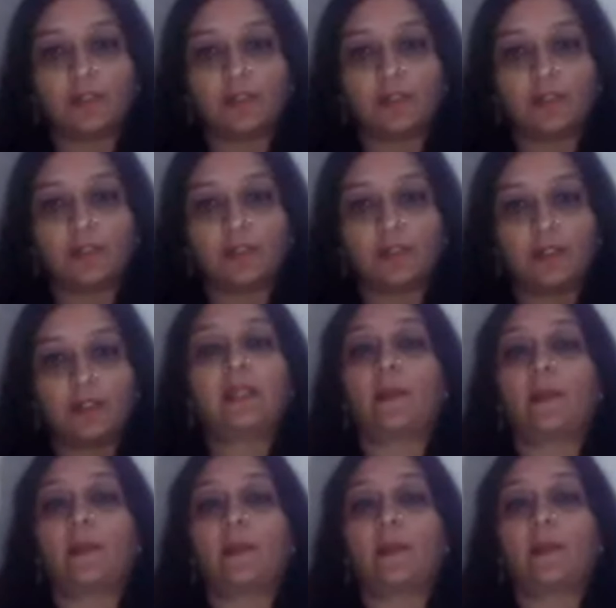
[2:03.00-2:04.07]
He went
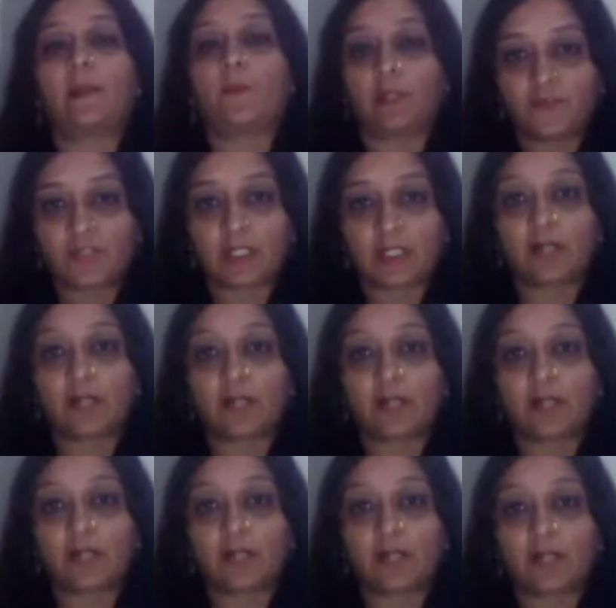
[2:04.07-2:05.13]
ahead and appointed a chief
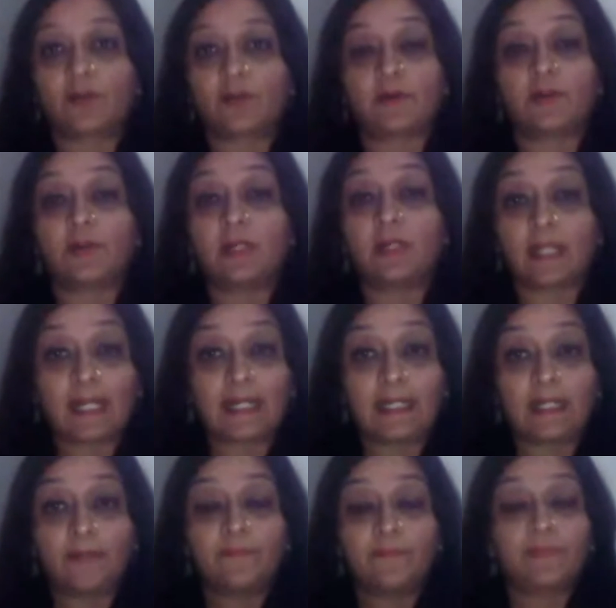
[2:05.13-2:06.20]
secretary
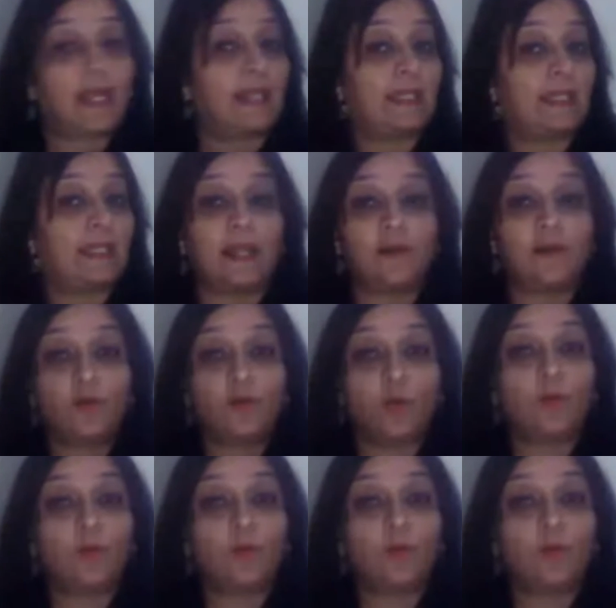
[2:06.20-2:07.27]
directly, and he
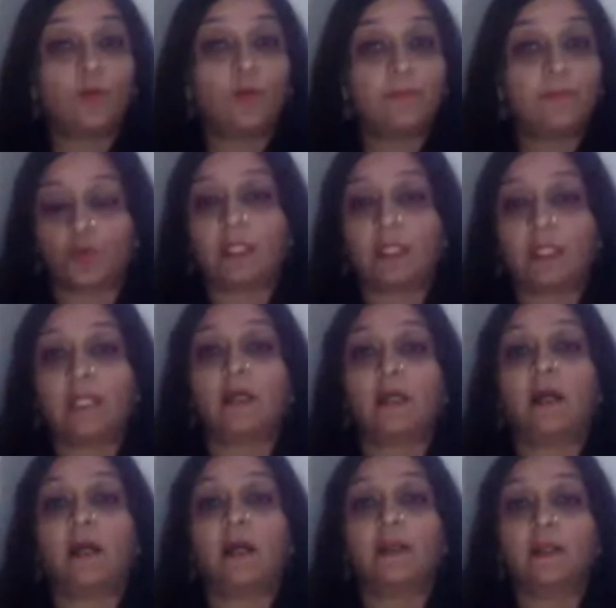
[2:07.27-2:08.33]
had no business
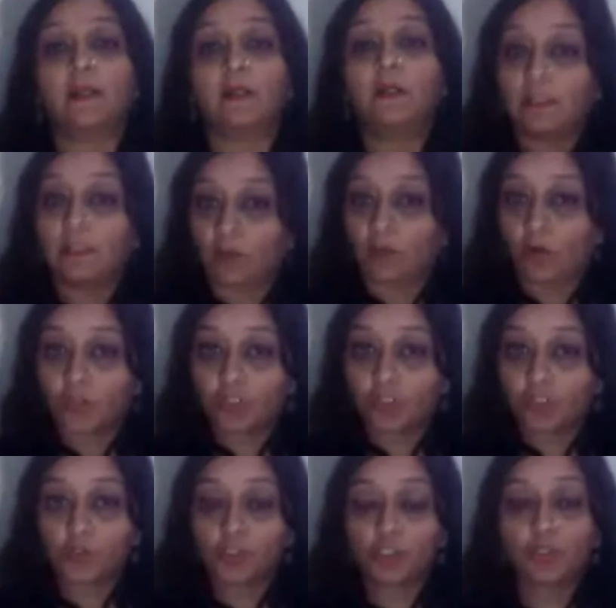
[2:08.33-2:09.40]
doing it under
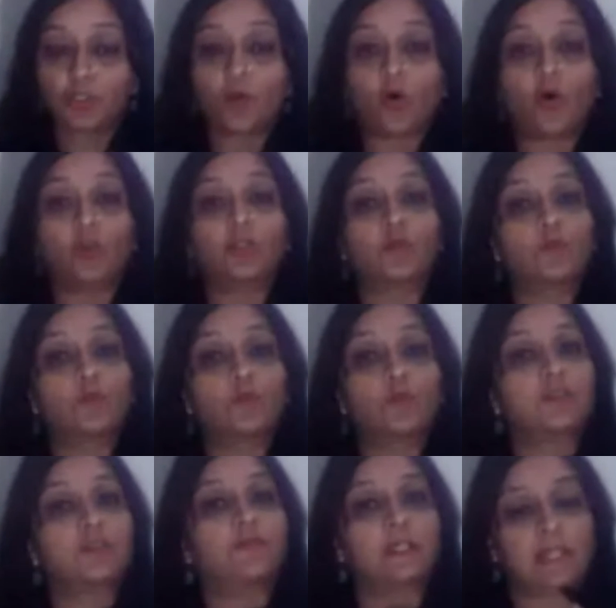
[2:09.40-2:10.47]
the constitution or the
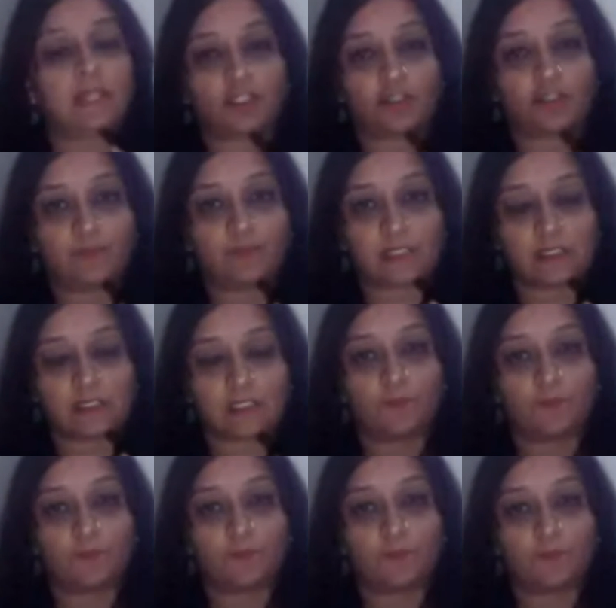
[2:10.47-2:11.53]
rules of transaction of
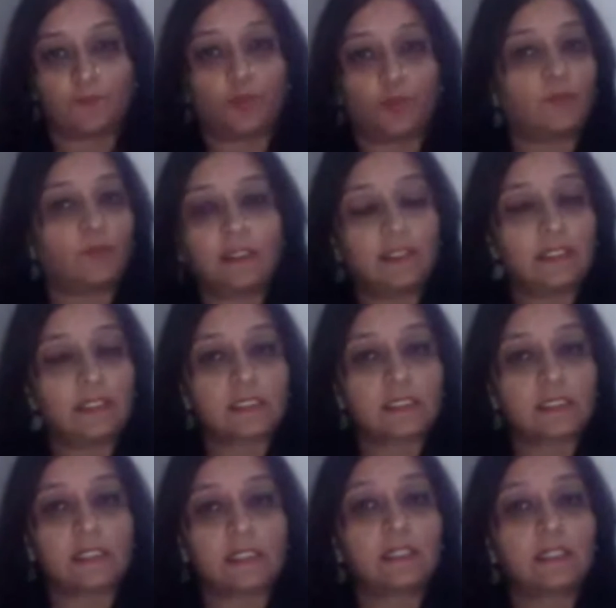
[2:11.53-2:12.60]
business. Both very clearly
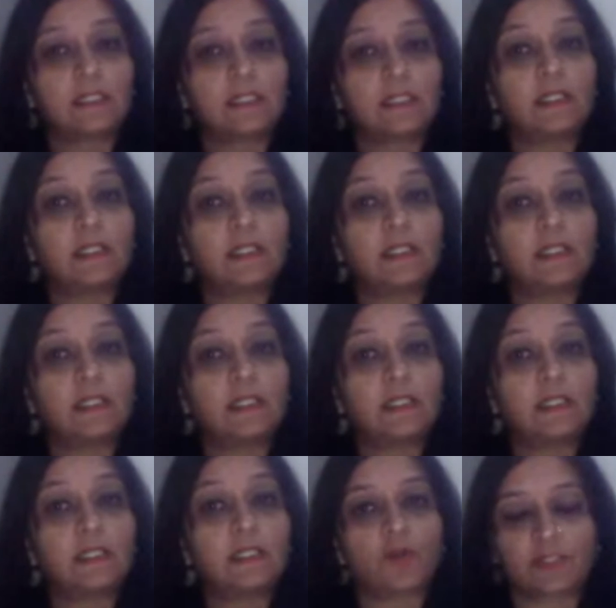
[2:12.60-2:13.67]
stated that it
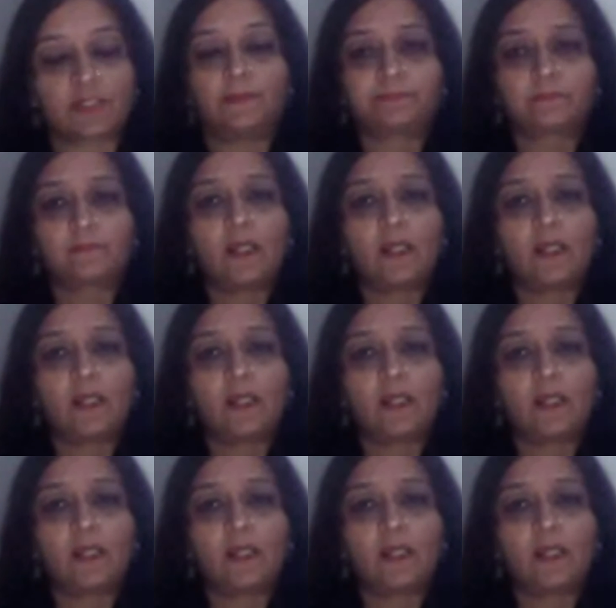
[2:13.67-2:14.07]
was not.